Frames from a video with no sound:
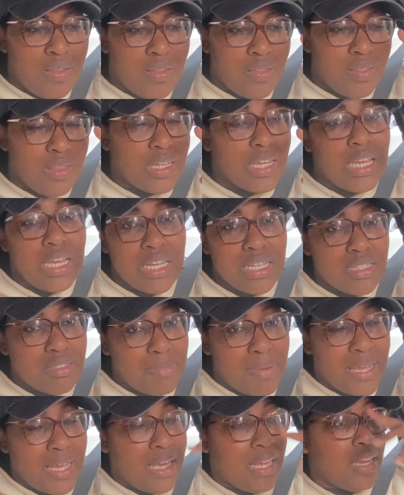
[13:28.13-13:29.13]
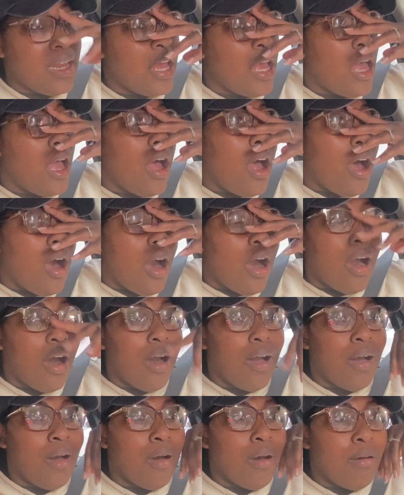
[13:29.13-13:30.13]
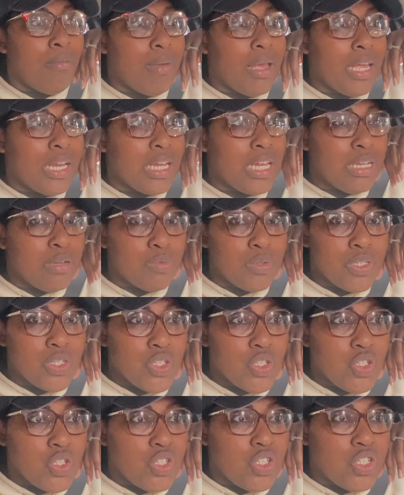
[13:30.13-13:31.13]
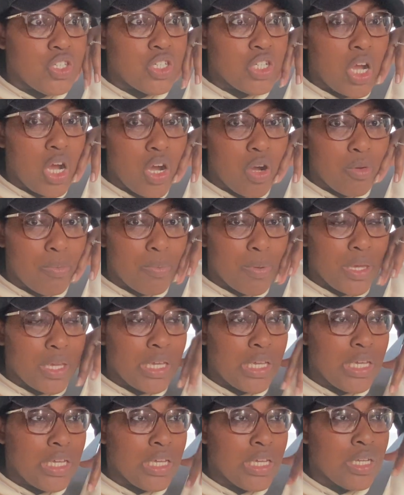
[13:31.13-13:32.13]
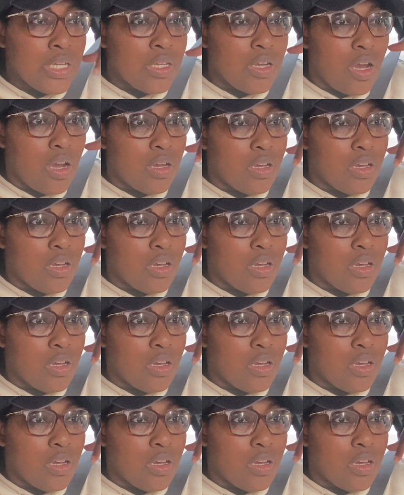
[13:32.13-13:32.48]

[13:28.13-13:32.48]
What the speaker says: the king's man. And he was dope. He